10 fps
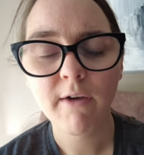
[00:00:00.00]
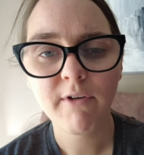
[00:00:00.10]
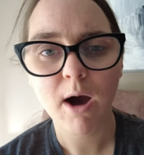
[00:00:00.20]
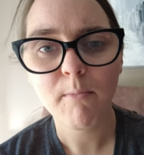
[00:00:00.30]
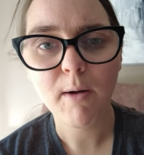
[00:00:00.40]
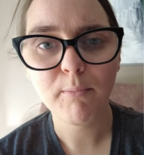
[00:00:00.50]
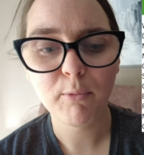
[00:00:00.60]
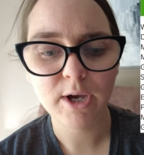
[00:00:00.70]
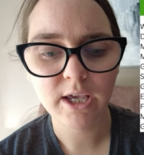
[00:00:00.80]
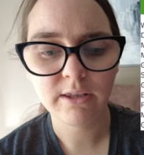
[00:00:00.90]
I've come up
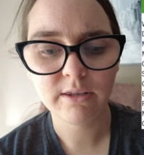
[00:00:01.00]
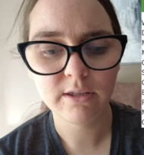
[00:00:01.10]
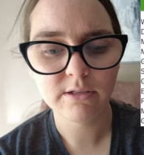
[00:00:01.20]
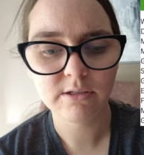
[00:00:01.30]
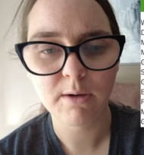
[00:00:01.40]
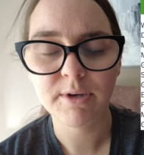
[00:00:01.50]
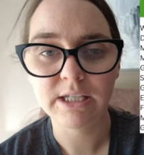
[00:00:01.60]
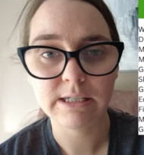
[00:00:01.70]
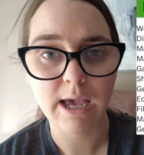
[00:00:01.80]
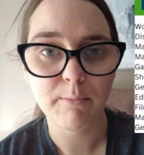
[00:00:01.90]
with some
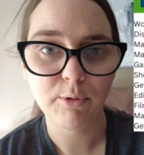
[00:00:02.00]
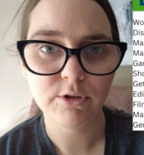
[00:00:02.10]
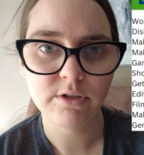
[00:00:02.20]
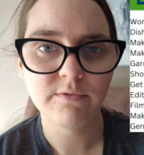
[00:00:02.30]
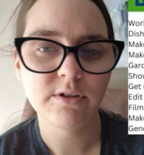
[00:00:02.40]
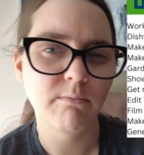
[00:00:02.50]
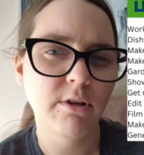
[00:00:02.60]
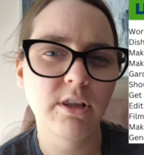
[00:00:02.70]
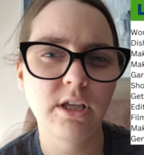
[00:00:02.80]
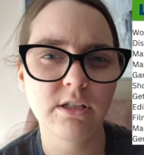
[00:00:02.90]
examples of some of
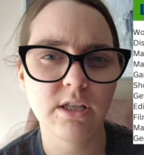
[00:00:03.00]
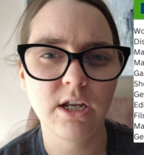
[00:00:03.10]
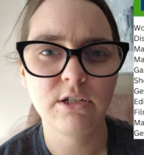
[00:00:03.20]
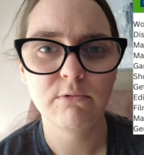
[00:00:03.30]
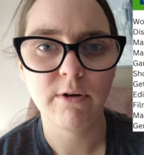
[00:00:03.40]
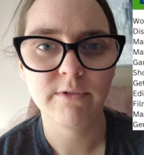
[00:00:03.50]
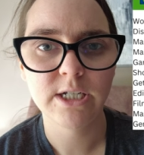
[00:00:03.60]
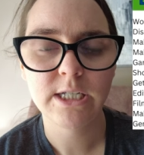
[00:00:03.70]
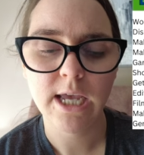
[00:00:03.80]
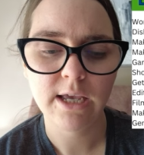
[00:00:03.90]
the things that I do
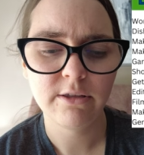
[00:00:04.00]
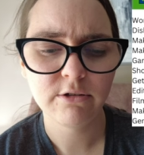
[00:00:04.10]
every day.